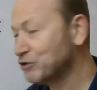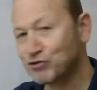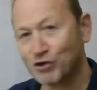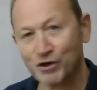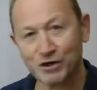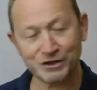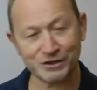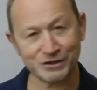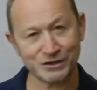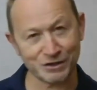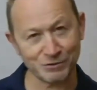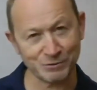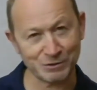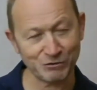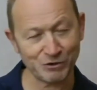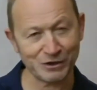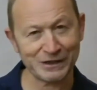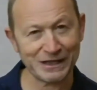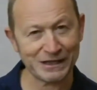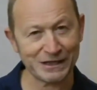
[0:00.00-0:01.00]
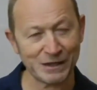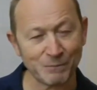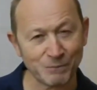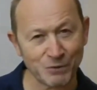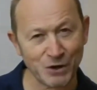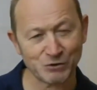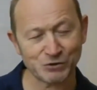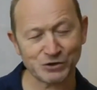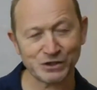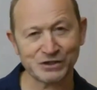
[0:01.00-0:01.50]
trying to do. we want to get your
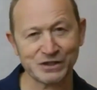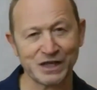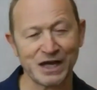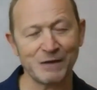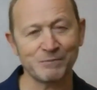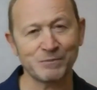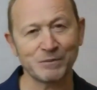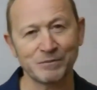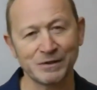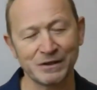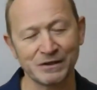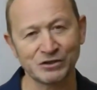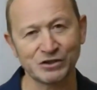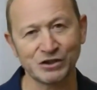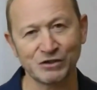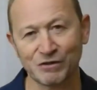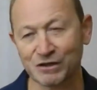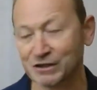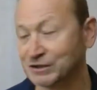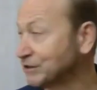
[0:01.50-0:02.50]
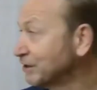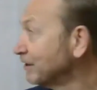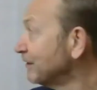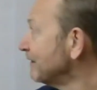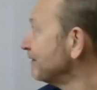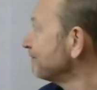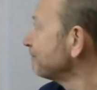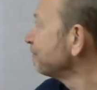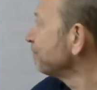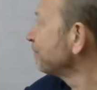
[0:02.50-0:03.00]
process capability right.
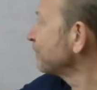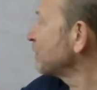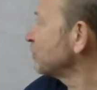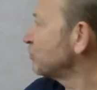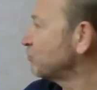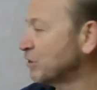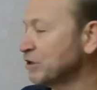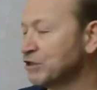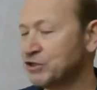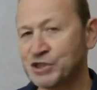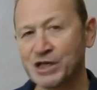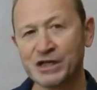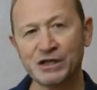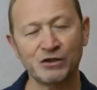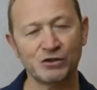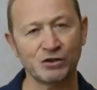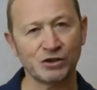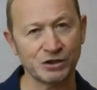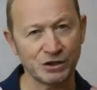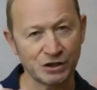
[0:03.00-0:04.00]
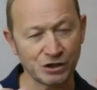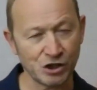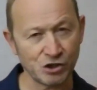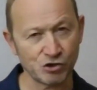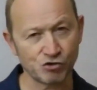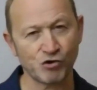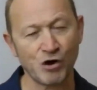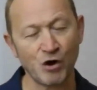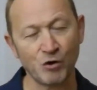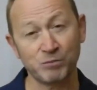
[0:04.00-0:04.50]
So we're going to take a look at a
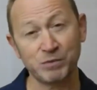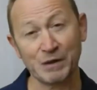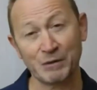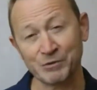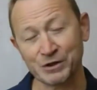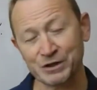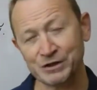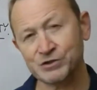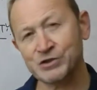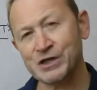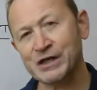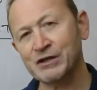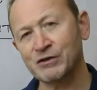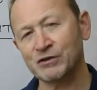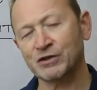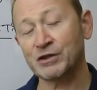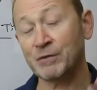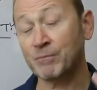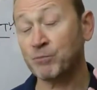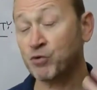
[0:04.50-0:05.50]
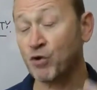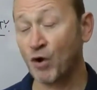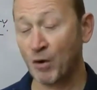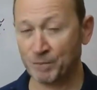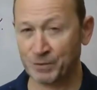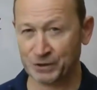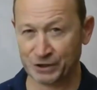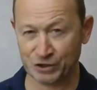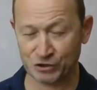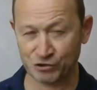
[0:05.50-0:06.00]
control plan. We're going to take a look at a
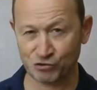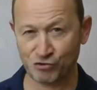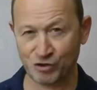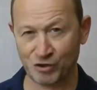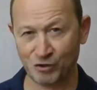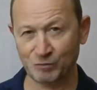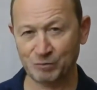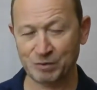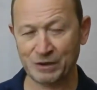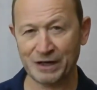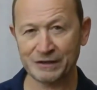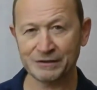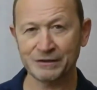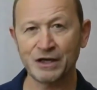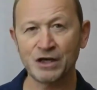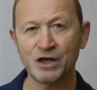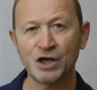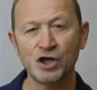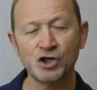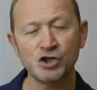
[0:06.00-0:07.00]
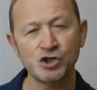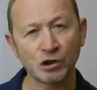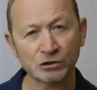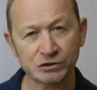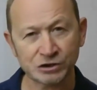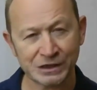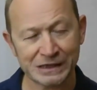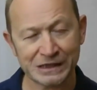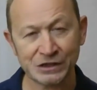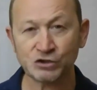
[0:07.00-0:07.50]
proper control plan,
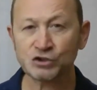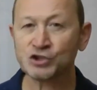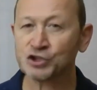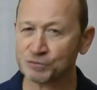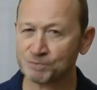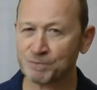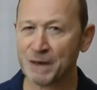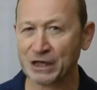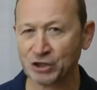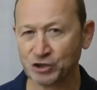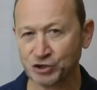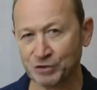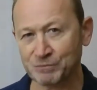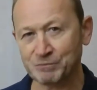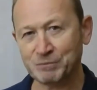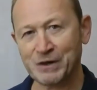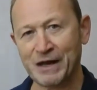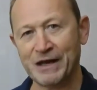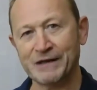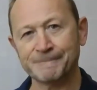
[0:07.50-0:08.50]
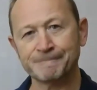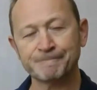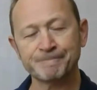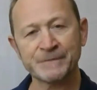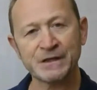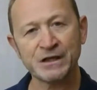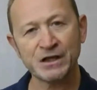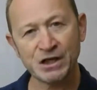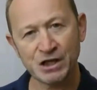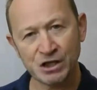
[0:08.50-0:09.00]
not an inspection plan.
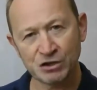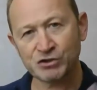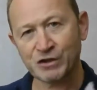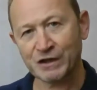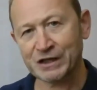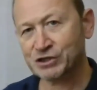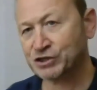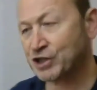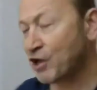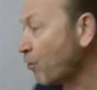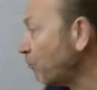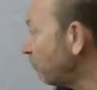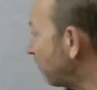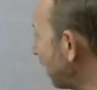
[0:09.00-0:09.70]
So let's go